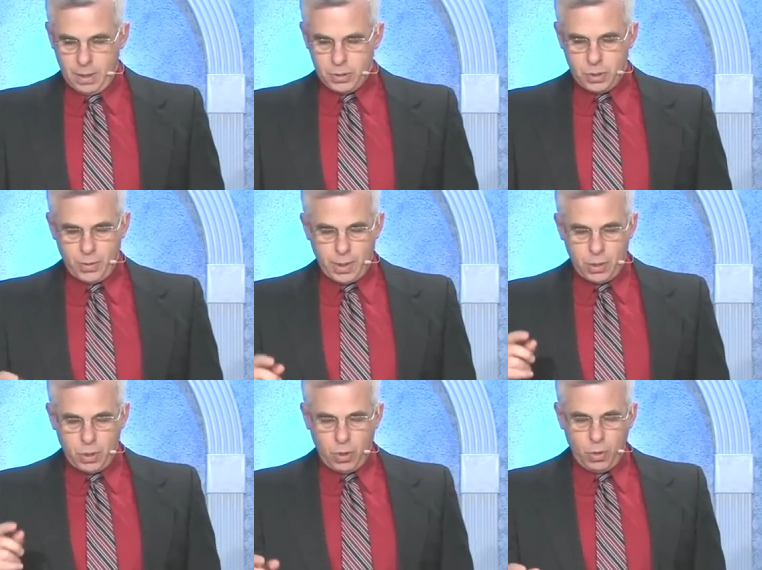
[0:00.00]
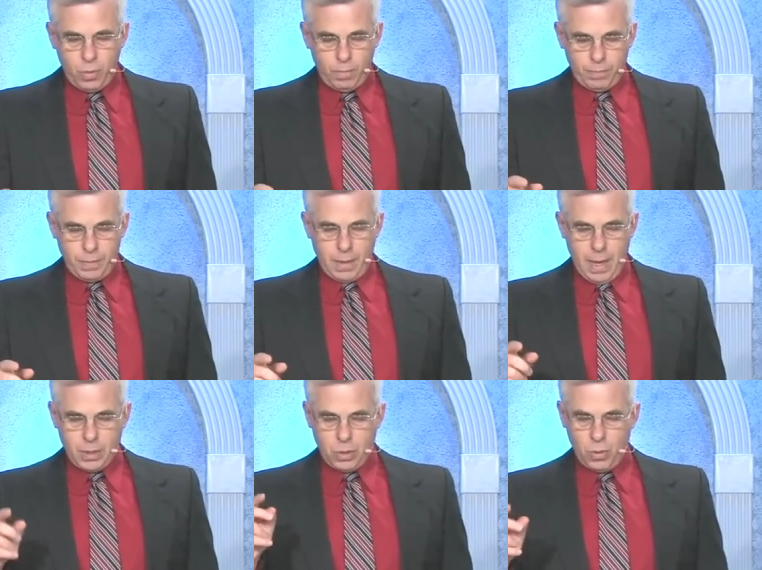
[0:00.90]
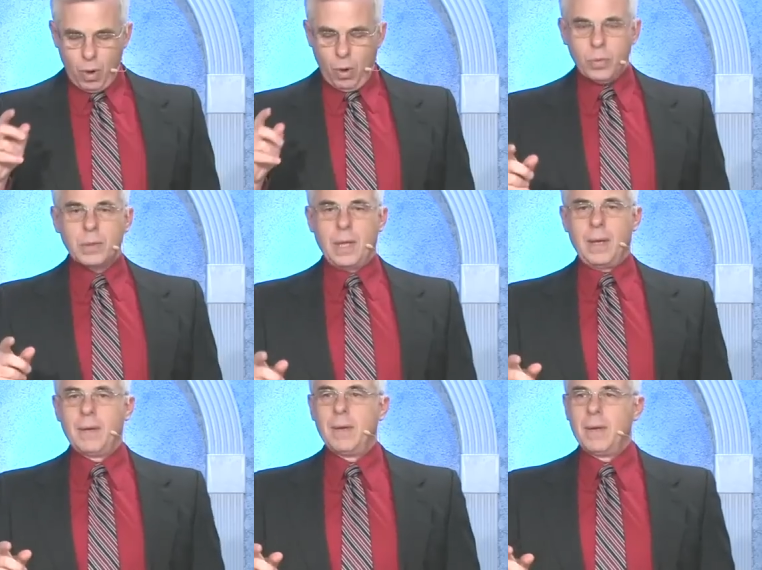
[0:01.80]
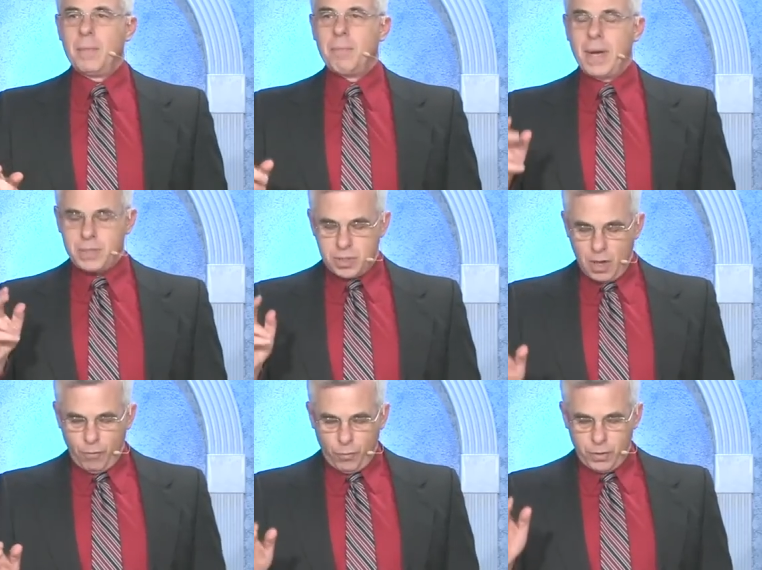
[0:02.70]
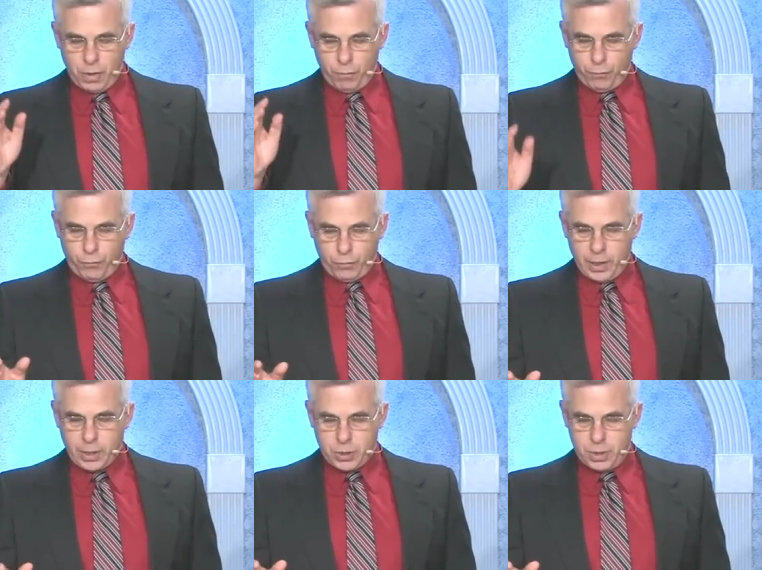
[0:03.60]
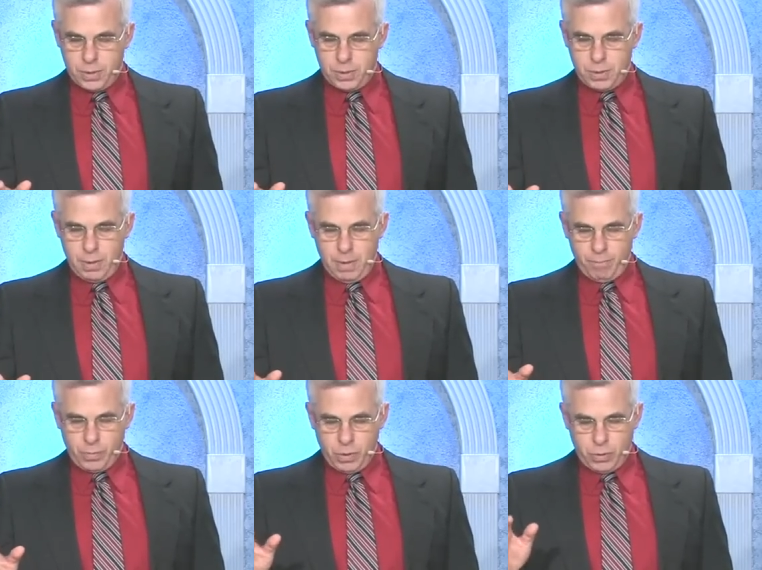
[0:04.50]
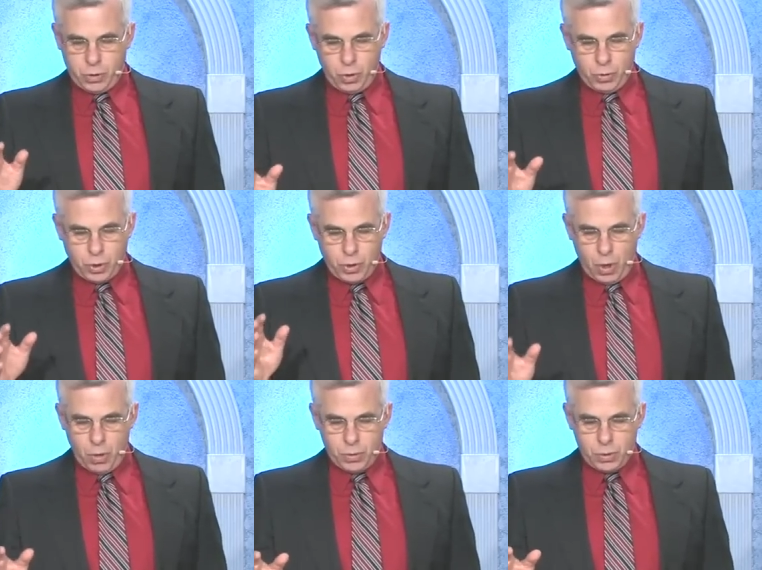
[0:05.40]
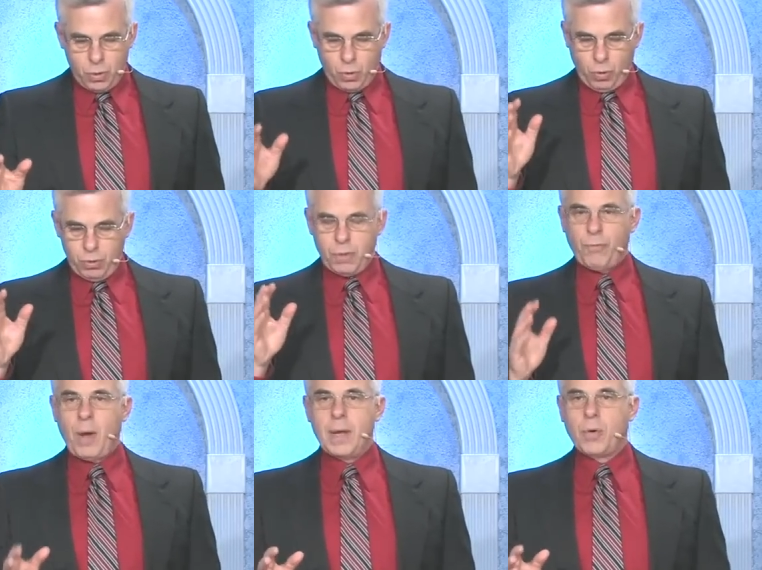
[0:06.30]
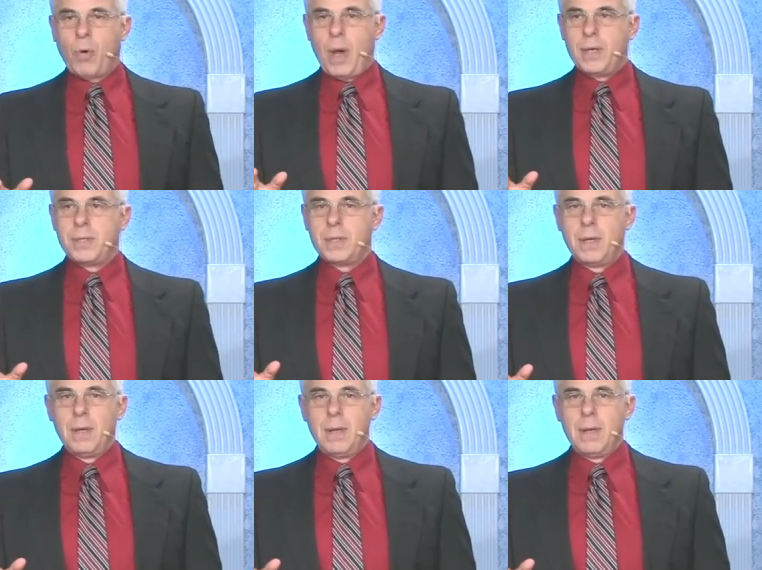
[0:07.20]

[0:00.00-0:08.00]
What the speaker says: "So that you and you only might suffer the afflictions due to those who crucified Christ.